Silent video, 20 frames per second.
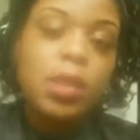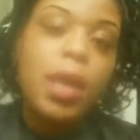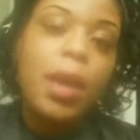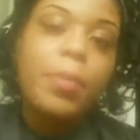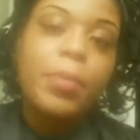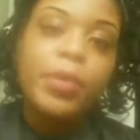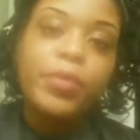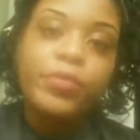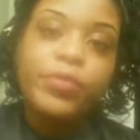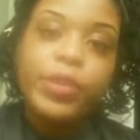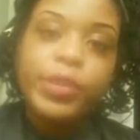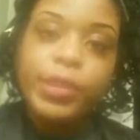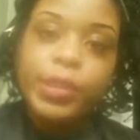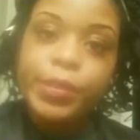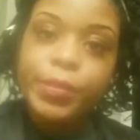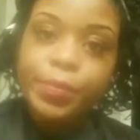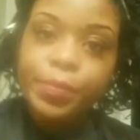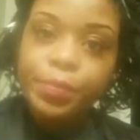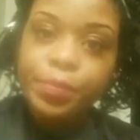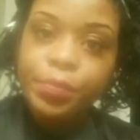not be
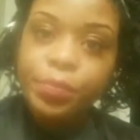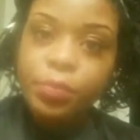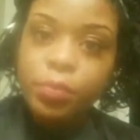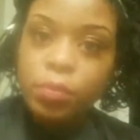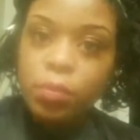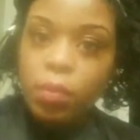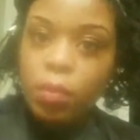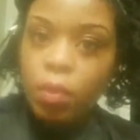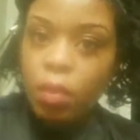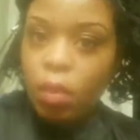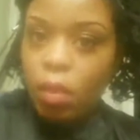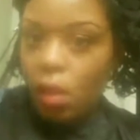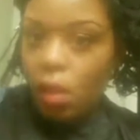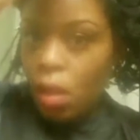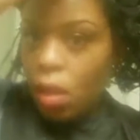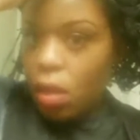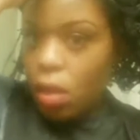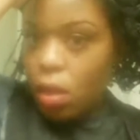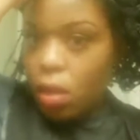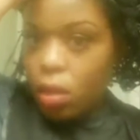frizzy.
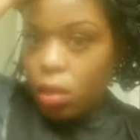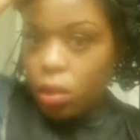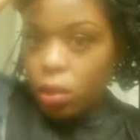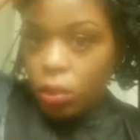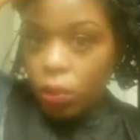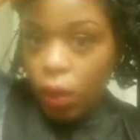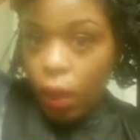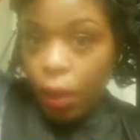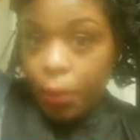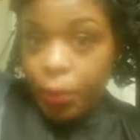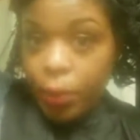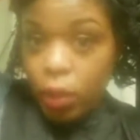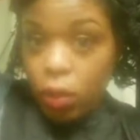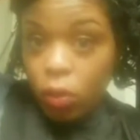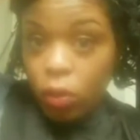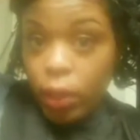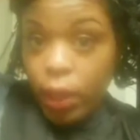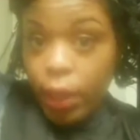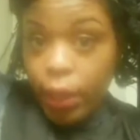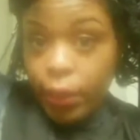So I put
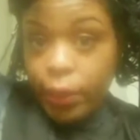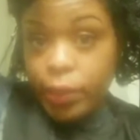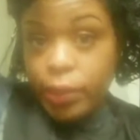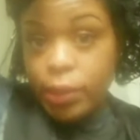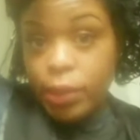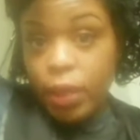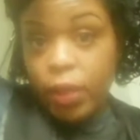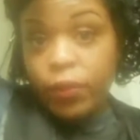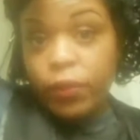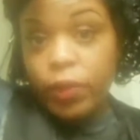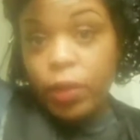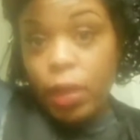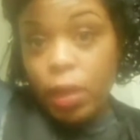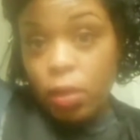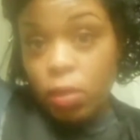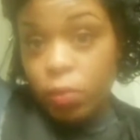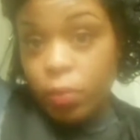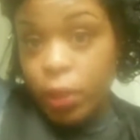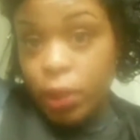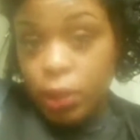it on the hair itself
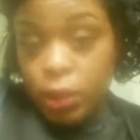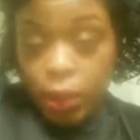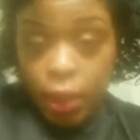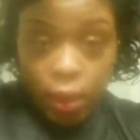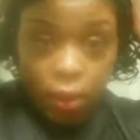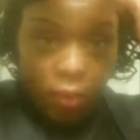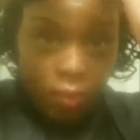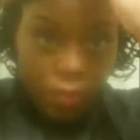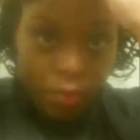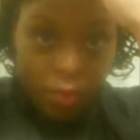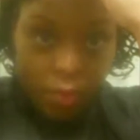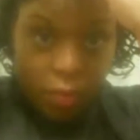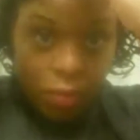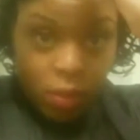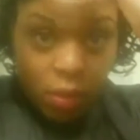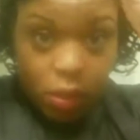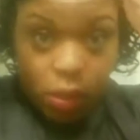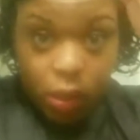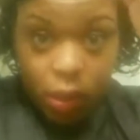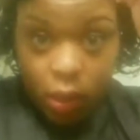and not on my scalp.
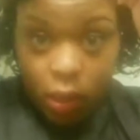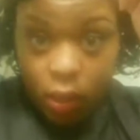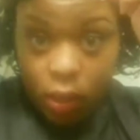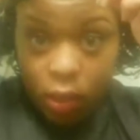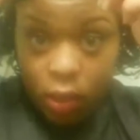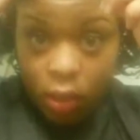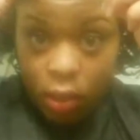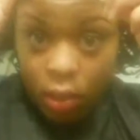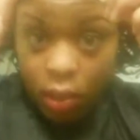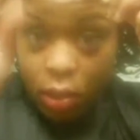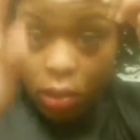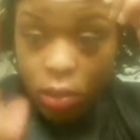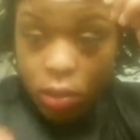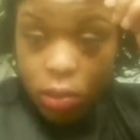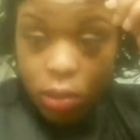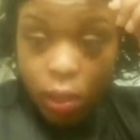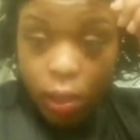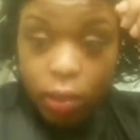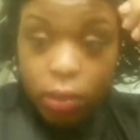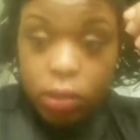Okay.
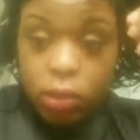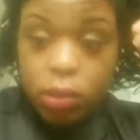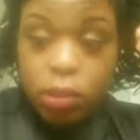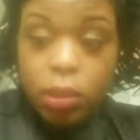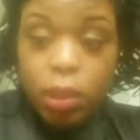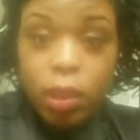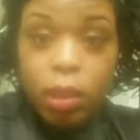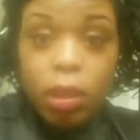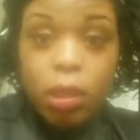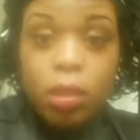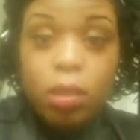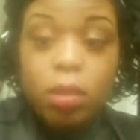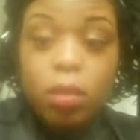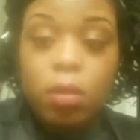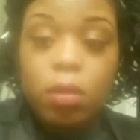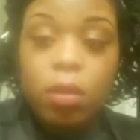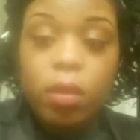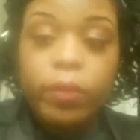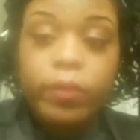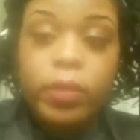So I just take a
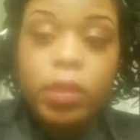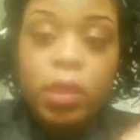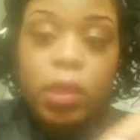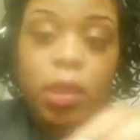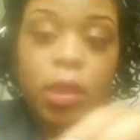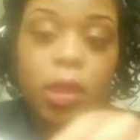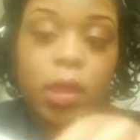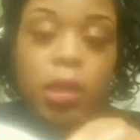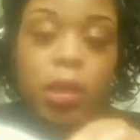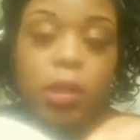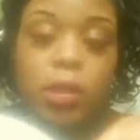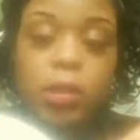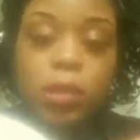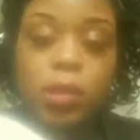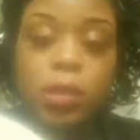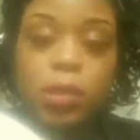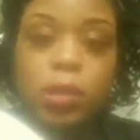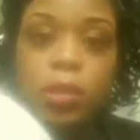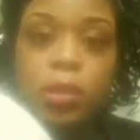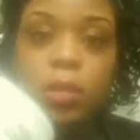little of the Hicks.